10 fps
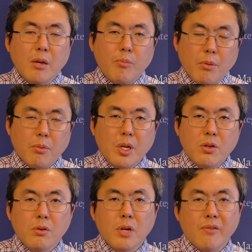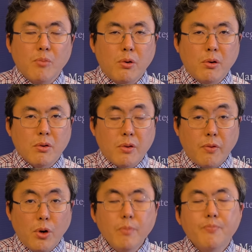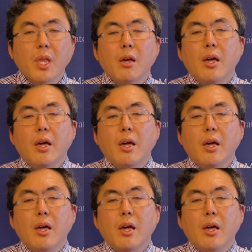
probably do have more to fall.